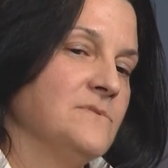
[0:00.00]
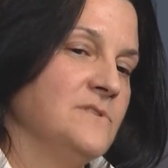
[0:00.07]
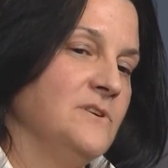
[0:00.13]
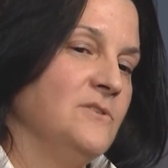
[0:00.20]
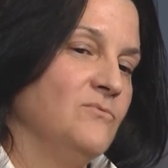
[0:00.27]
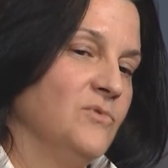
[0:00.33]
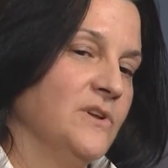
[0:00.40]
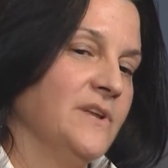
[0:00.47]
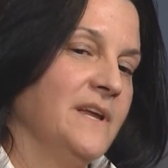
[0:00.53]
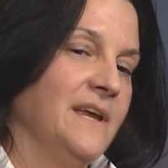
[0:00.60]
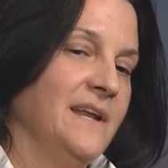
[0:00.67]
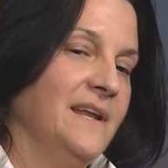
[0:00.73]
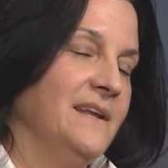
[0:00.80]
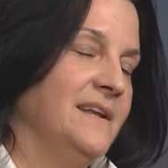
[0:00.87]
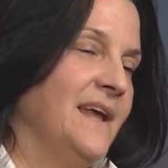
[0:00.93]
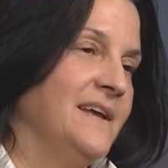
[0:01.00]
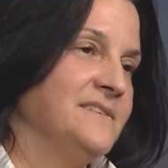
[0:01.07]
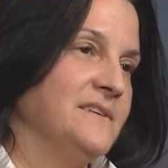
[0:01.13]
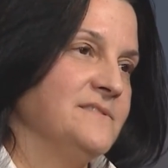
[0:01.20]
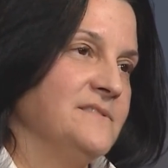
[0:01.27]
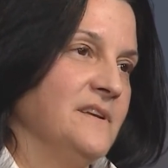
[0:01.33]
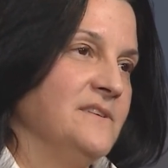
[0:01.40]
really get an
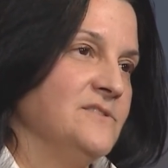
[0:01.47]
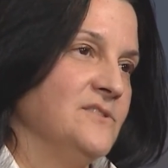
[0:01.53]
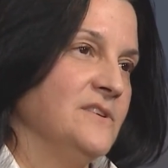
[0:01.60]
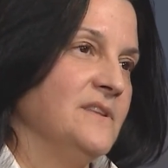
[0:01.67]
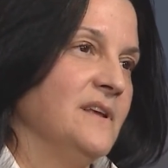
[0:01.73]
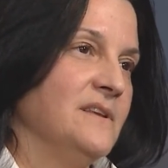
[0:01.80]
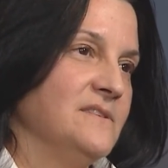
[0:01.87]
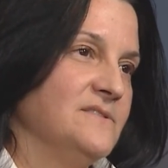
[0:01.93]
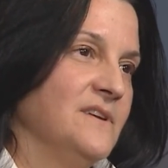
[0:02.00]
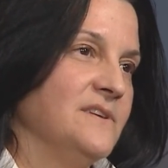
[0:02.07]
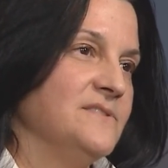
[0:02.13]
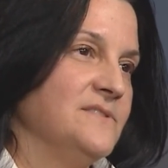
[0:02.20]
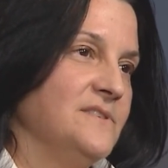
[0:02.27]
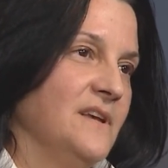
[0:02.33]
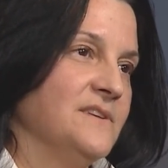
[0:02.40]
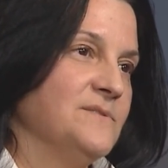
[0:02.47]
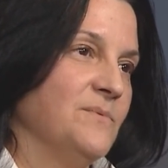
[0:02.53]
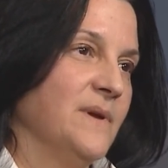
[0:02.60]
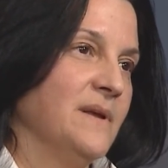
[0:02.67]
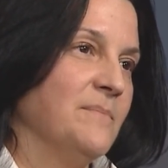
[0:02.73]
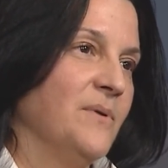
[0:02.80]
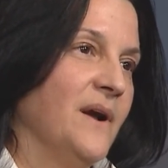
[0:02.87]
attestation that says, yes, we
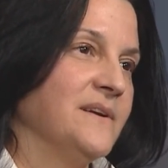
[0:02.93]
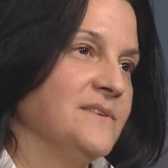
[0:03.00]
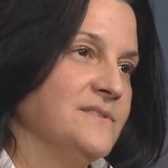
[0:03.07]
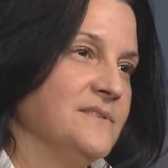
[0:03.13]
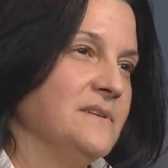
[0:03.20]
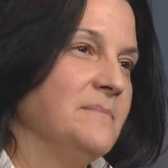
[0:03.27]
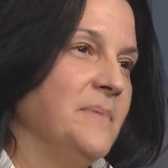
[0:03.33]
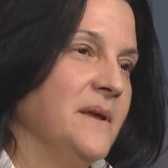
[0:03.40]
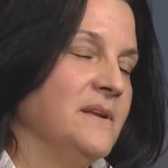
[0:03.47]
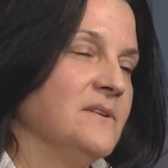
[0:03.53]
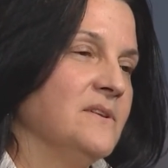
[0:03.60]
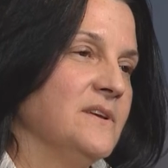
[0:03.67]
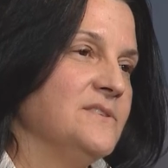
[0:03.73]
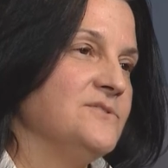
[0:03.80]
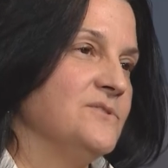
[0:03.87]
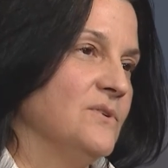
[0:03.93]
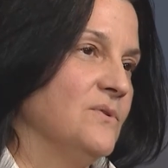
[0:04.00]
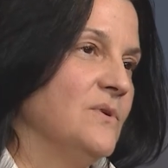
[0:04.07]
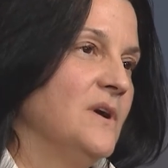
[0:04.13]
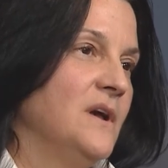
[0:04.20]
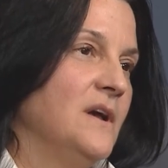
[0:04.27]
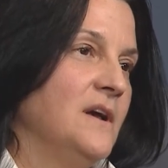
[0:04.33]
can practice independently.
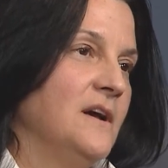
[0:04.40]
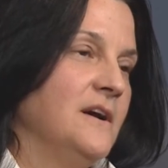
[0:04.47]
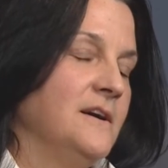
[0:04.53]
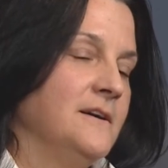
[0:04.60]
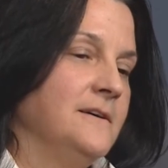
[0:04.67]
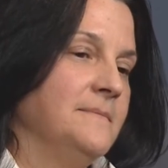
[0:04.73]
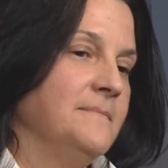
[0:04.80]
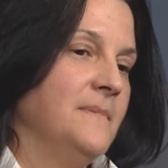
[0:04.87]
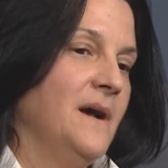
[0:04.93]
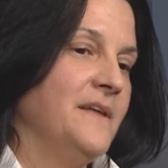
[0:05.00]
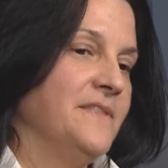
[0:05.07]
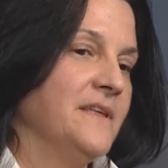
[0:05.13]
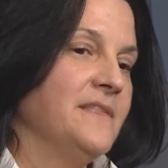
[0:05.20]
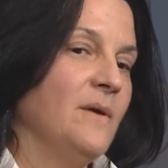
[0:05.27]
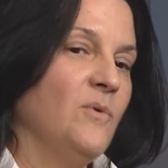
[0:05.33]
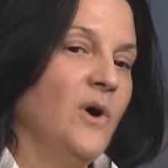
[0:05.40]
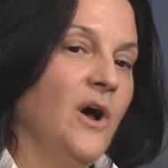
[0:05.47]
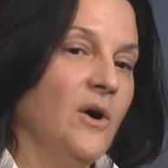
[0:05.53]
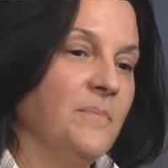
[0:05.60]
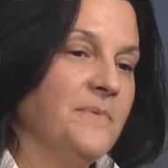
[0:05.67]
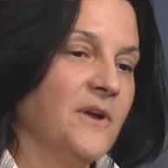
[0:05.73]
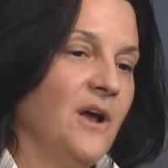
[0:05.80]
So I think that will
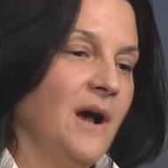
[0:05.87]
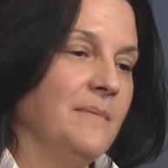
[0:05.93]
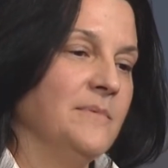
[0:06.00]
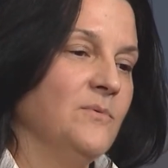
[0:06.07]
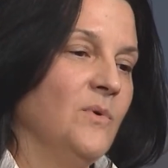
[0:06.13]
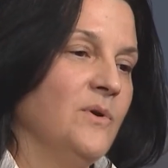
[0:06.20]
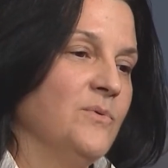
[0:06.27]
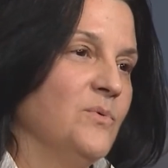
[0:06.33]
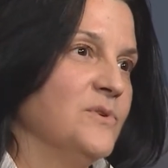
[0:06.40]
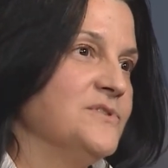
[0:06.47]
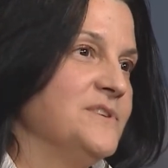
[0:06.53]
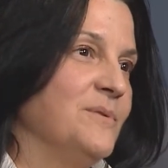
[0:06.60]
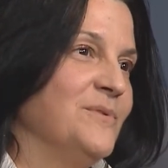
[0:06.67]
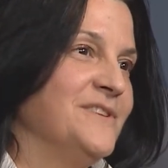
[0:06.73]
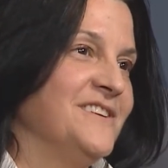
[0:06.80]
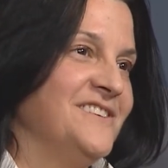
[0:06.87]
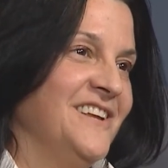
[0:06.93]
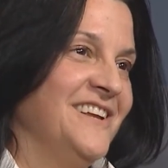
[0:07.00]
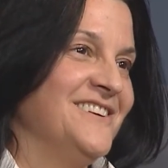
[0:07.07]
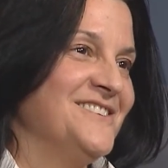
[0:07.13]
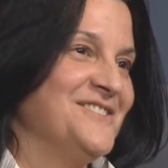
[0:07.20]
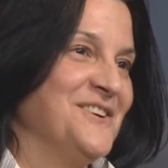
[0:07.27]
help the Commonwealth. We'll see what the
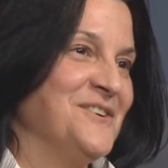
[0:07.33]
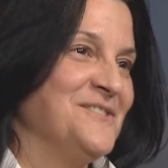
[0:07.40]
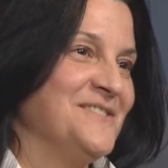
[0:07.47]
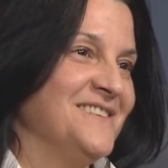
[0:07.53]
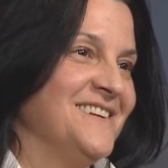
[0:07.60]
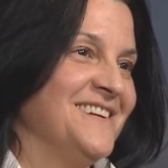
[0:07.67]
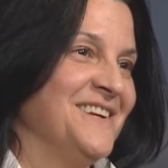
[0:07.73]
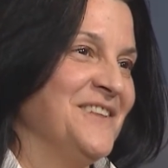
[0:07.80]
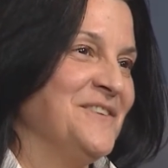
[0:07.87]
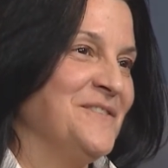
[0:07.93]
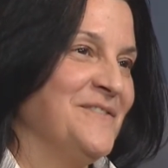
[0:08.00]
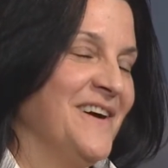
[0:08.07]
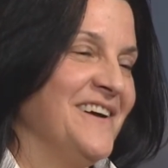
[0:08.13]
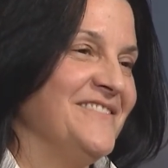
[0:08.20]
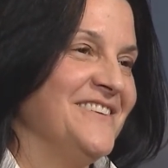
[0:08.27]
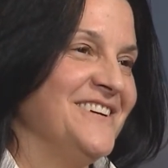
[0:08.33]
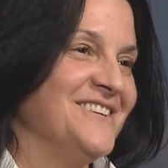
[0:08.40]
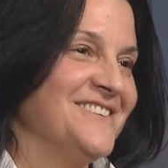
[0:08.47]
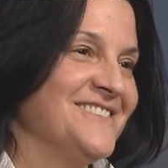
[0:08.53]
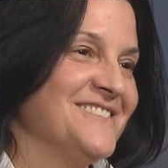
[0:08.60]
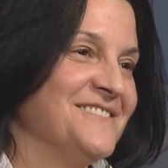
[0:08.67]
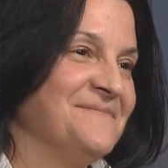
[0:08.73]
data shows in another 5 years.